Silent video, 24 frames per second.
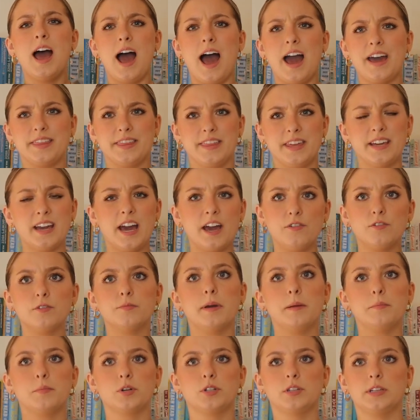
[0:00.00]
I think I
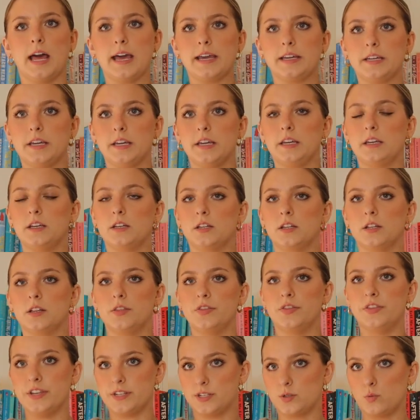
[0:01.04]
remember liking
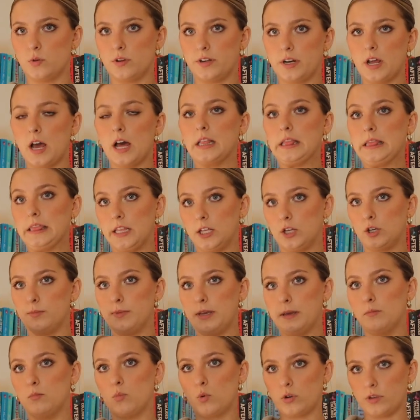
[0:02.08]
this one a little
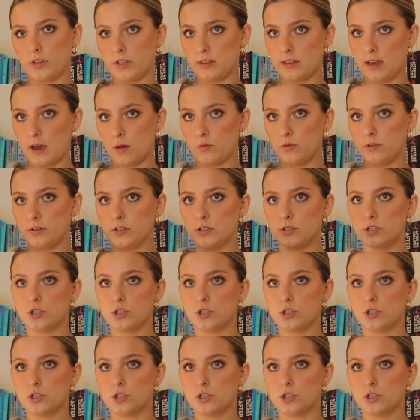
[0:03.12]
bit more than that one.